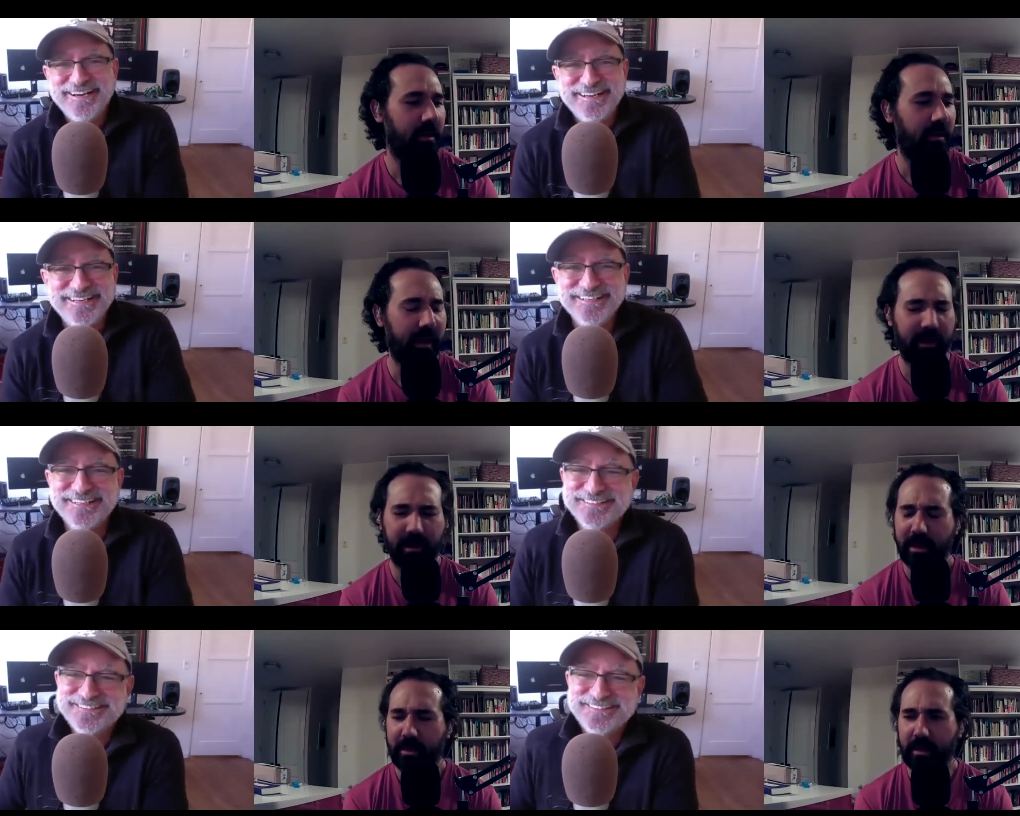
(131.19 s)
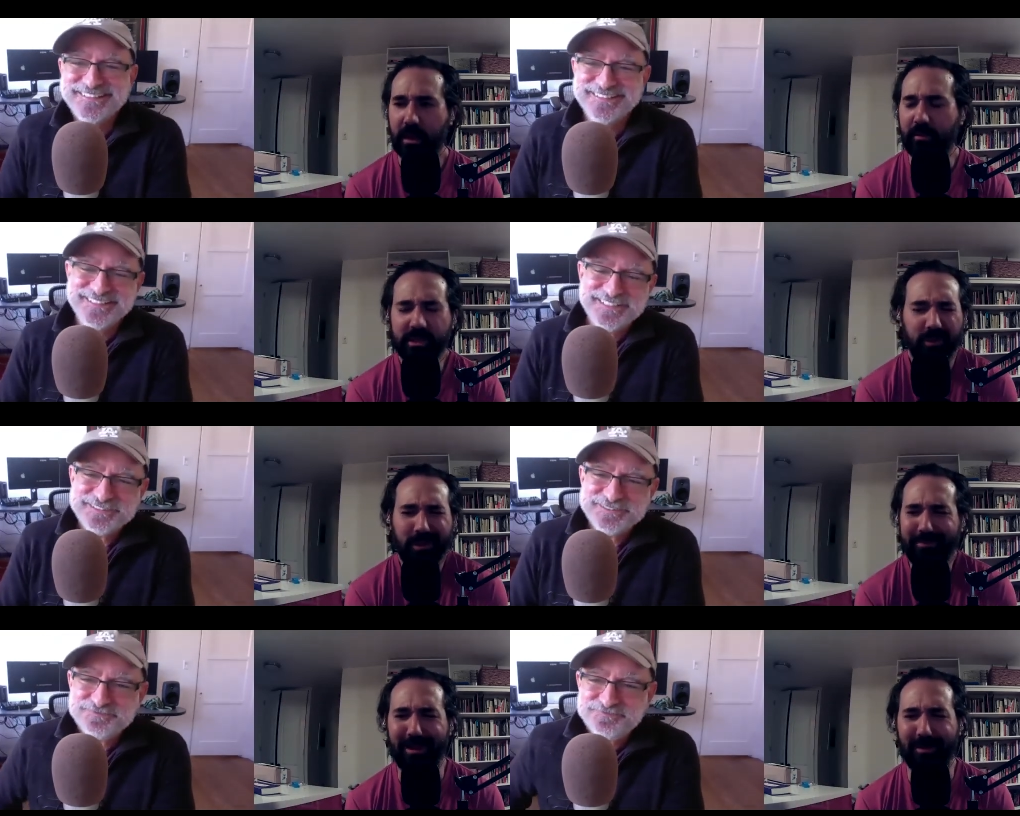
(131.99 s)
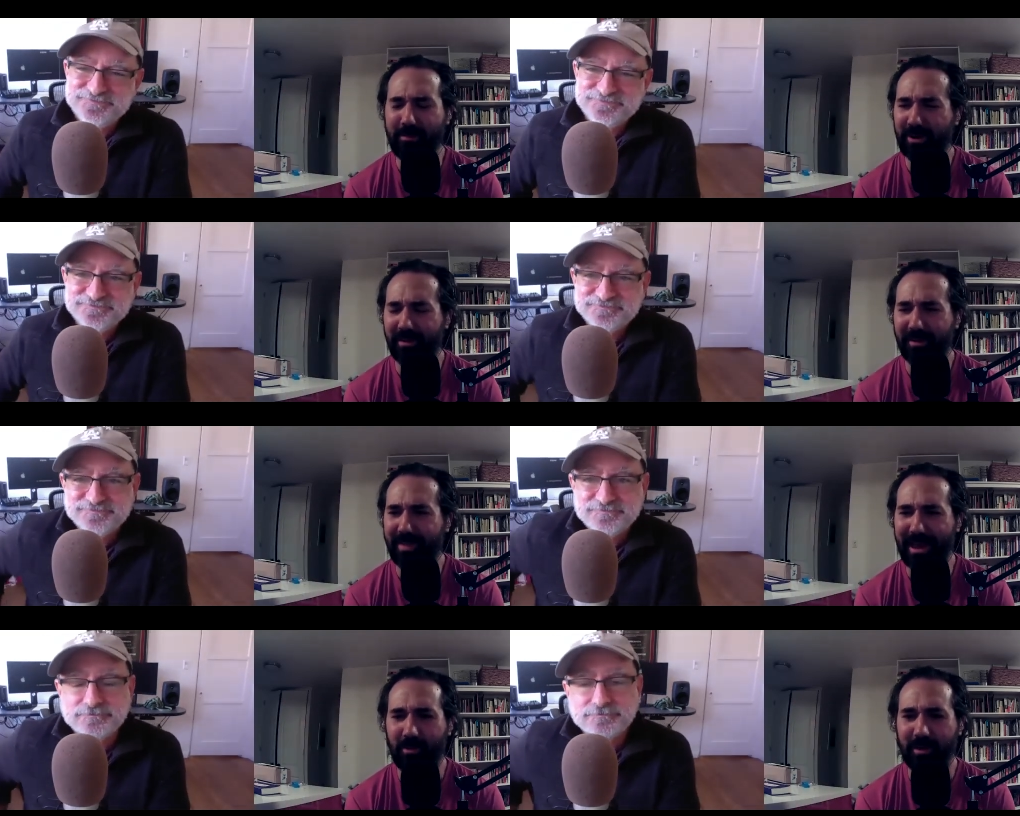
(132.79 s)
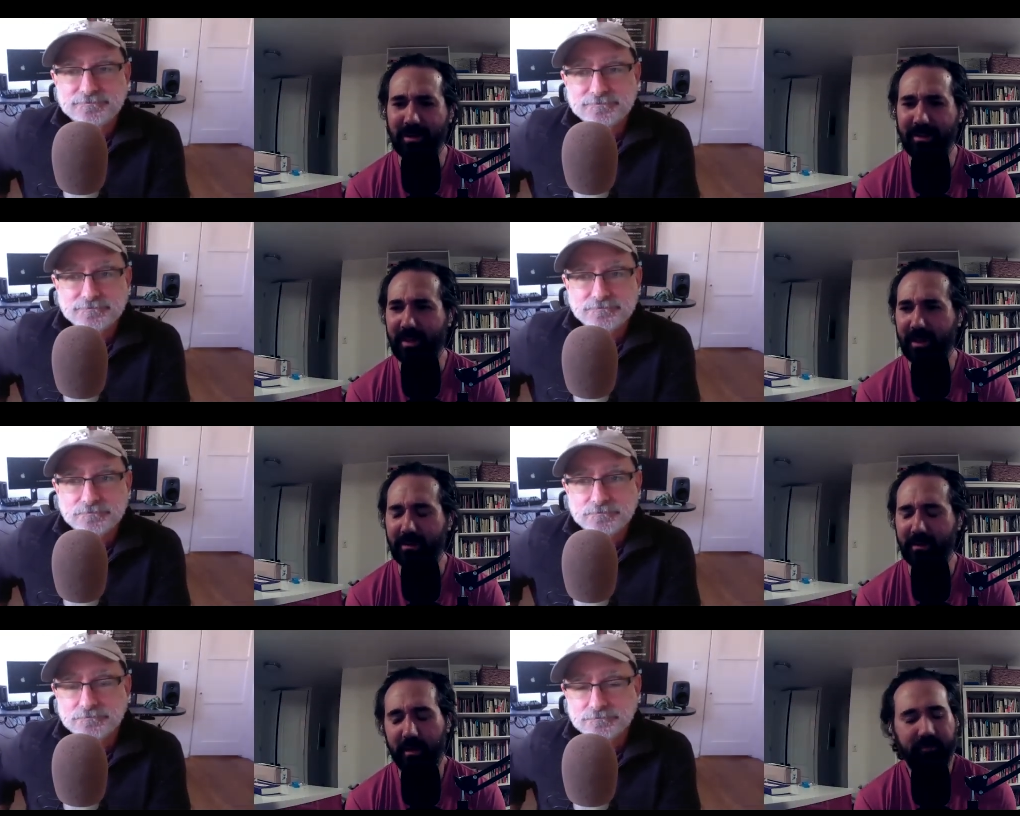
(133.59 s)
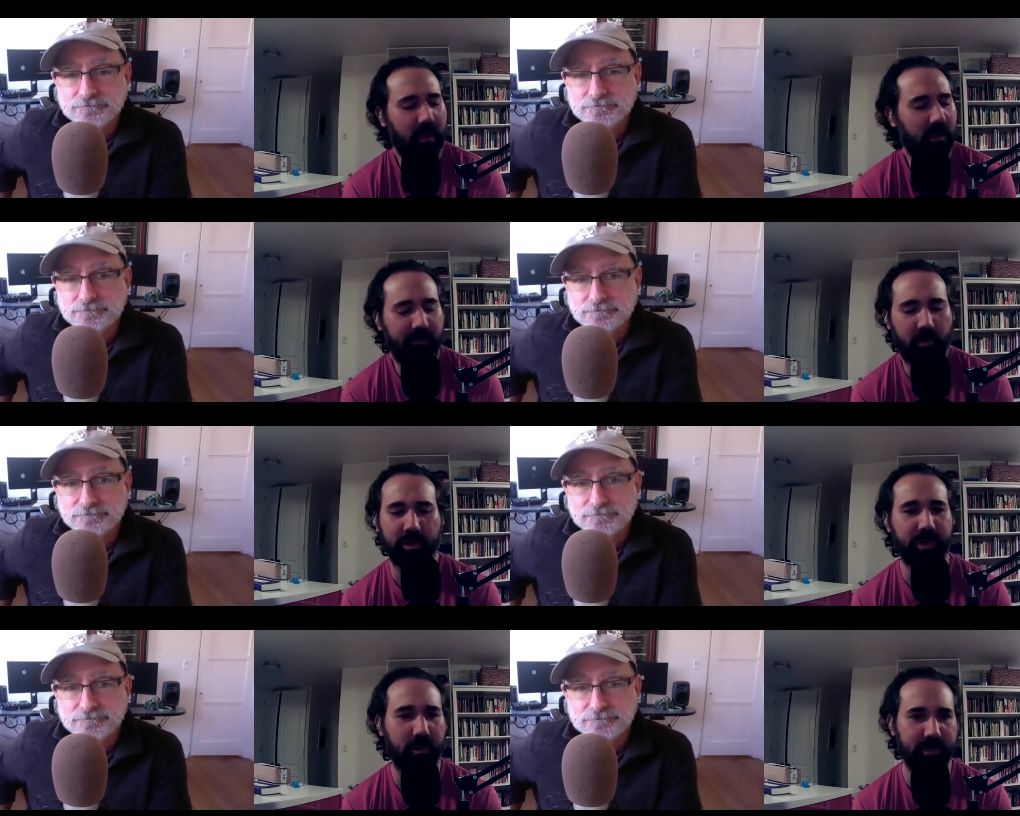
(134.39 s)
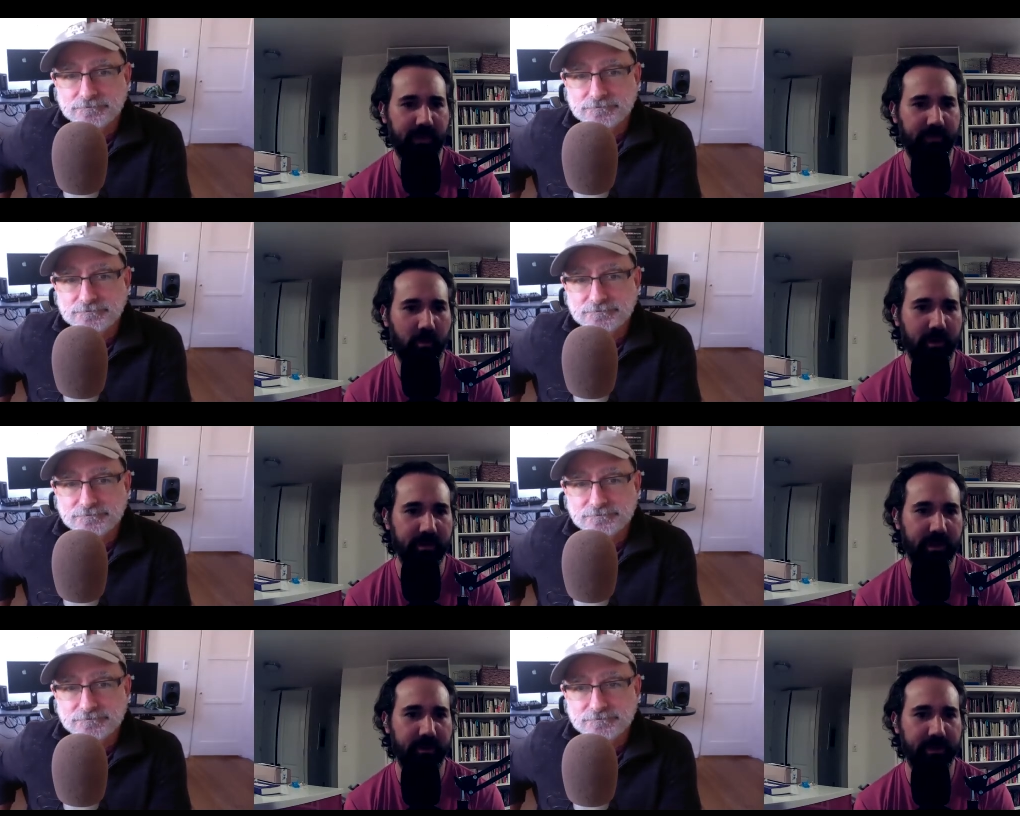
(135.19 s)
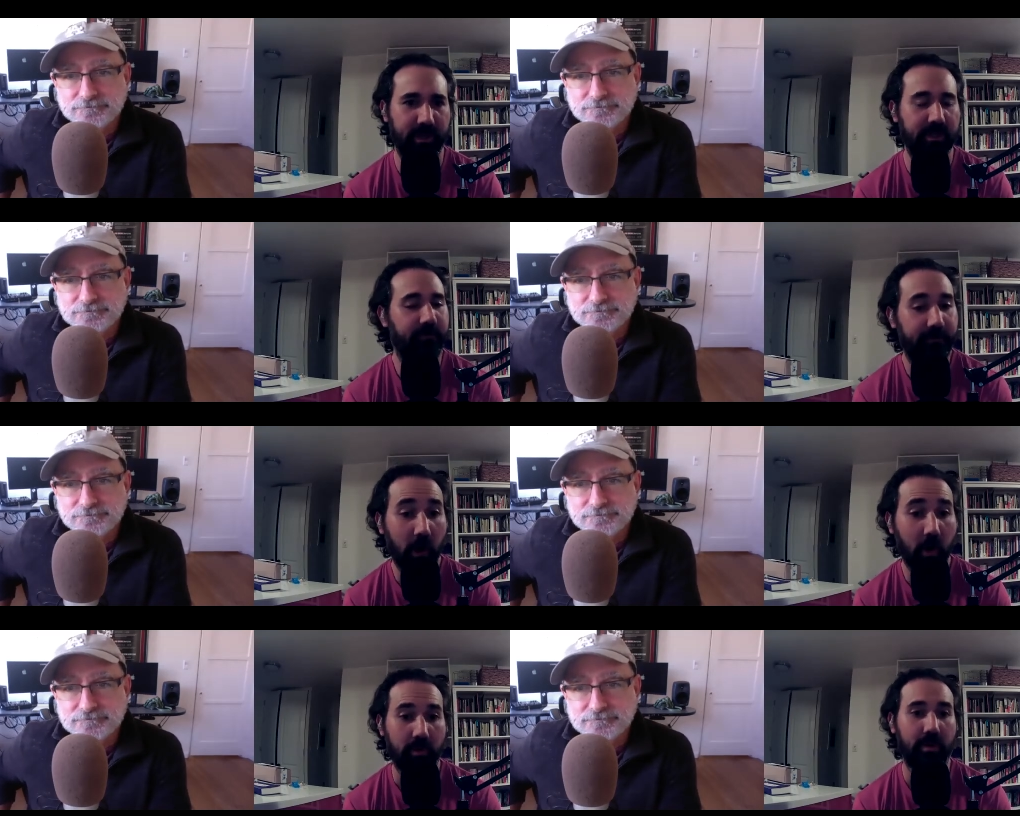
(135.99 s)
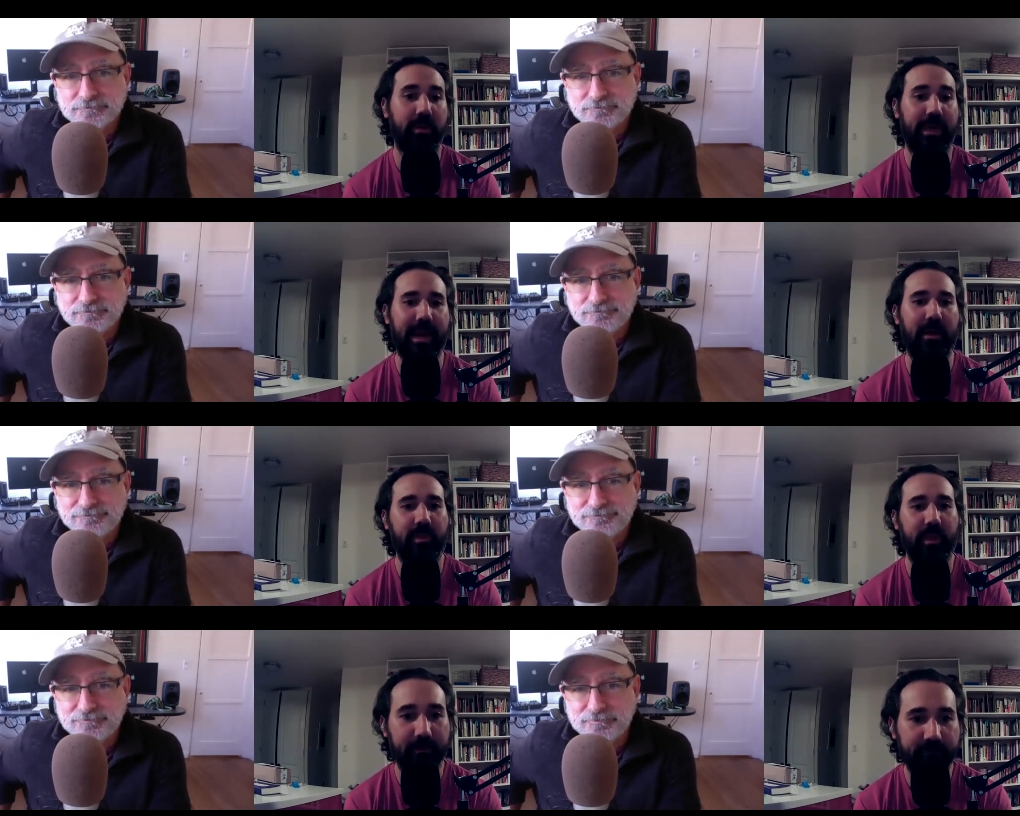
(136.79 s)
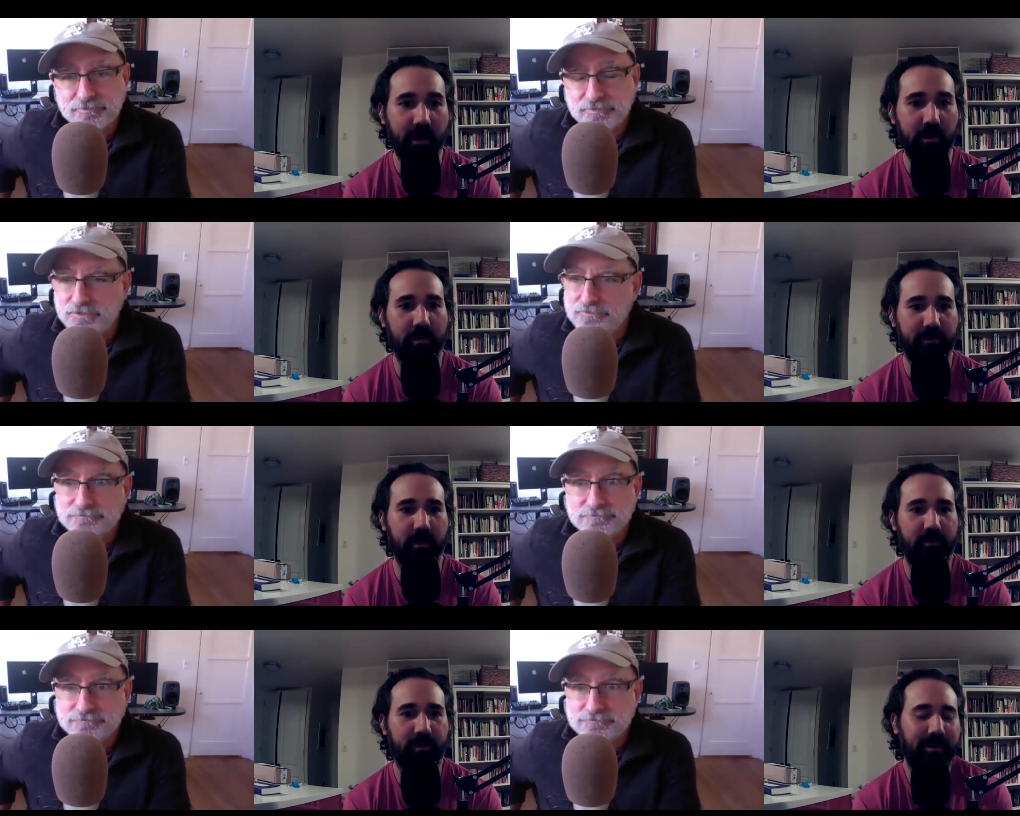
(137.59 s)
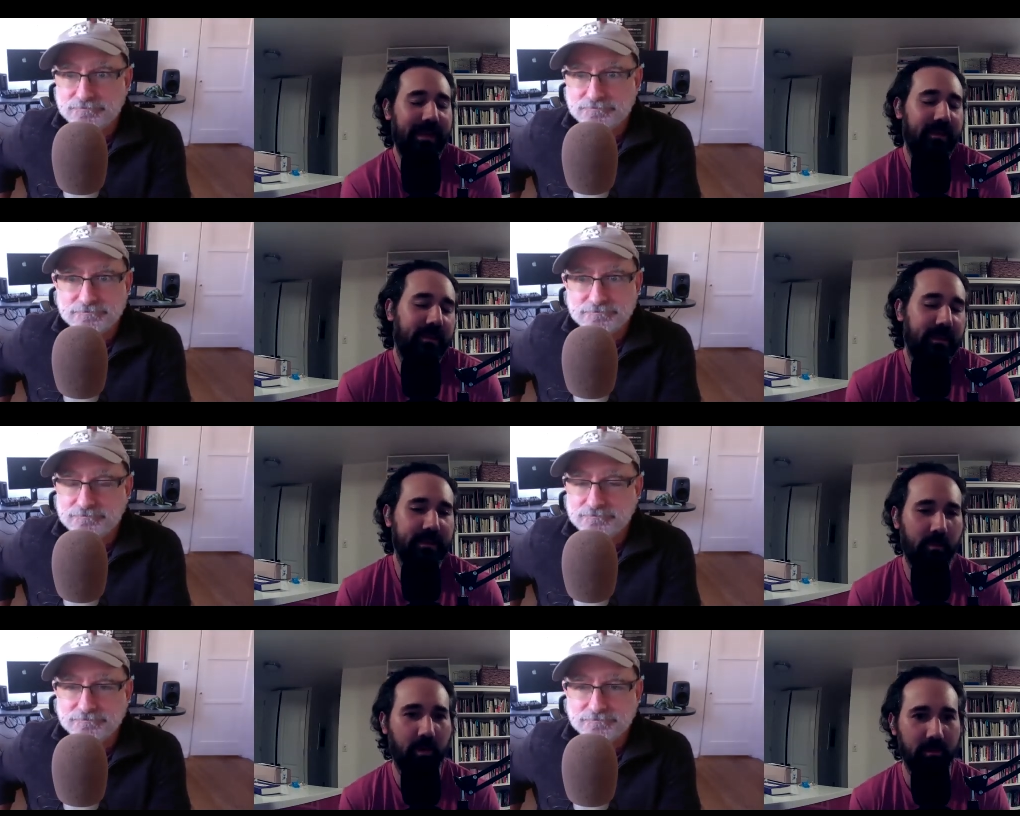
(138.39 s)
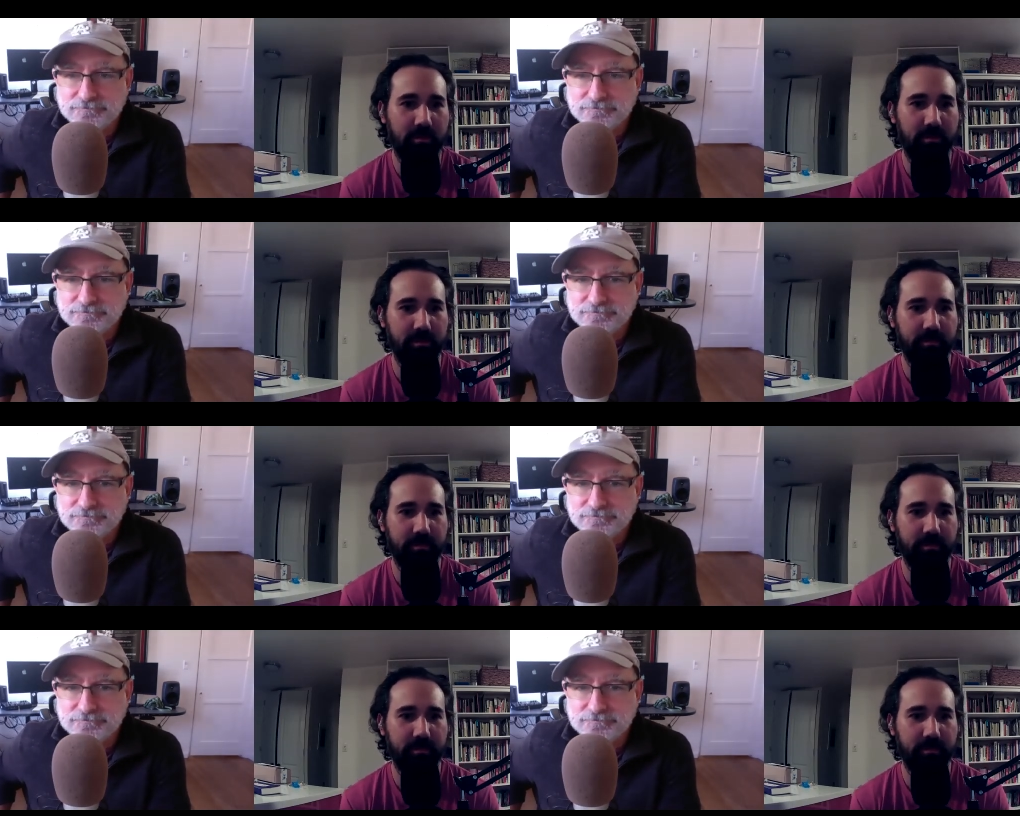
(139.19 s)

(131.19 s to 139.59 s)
Speaker 1: and all that yeah yeah i remember uh, that one and then of course you always have the ones that are just vote get out there and vote vote vote and, and it's like well